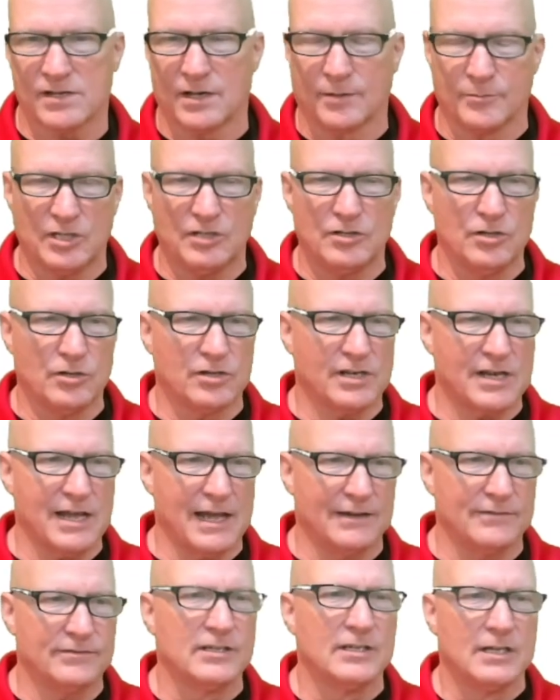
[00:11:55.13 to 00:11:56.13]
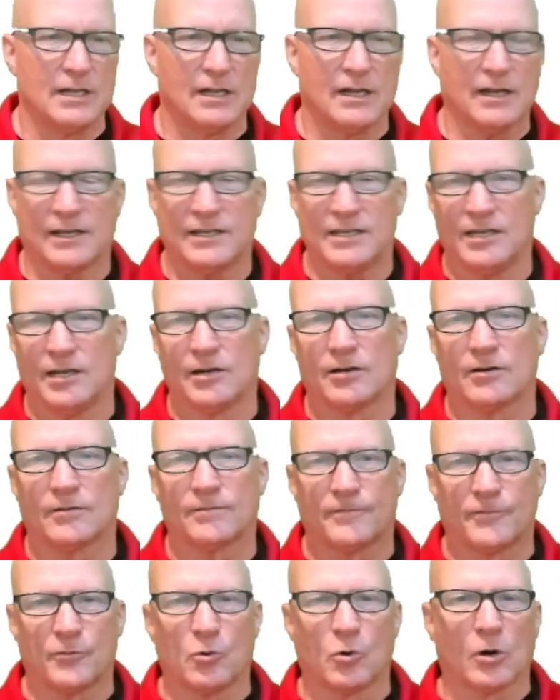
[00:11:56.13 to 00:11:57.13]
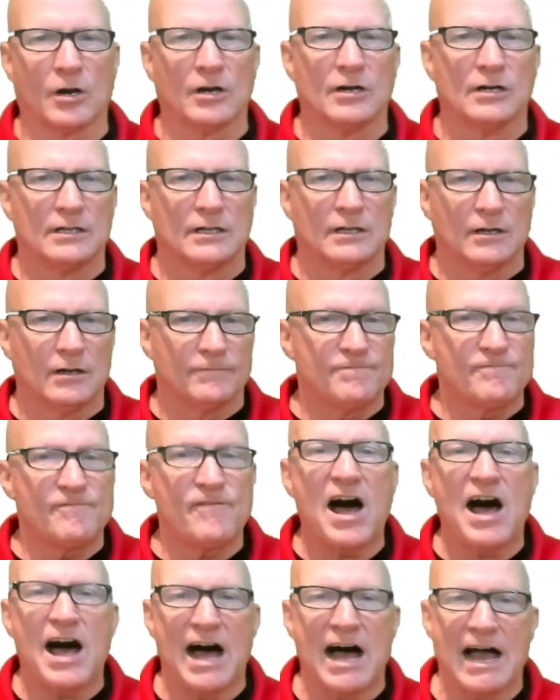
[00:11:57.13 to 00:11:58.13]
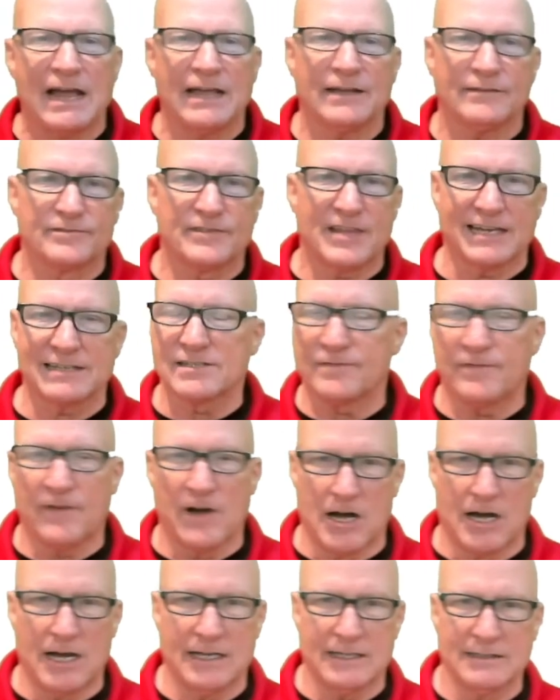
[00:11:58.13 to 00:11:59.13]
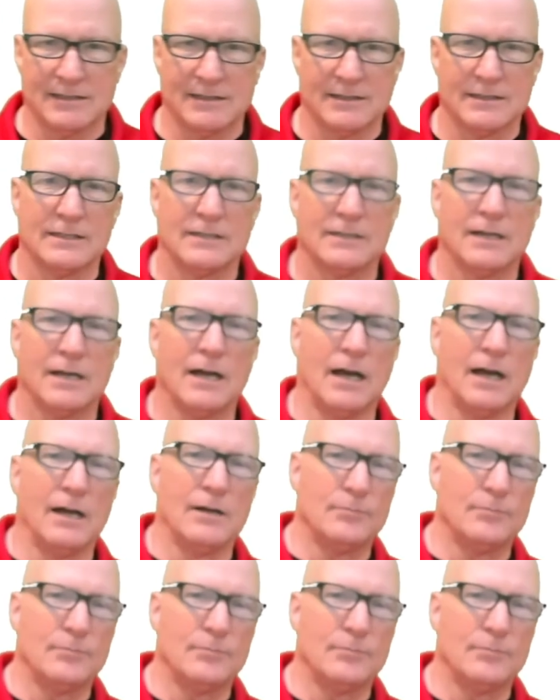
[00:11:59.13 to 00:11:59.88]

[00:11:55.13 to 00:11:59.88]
I mean, you could have a year for five, that's fine. Uh,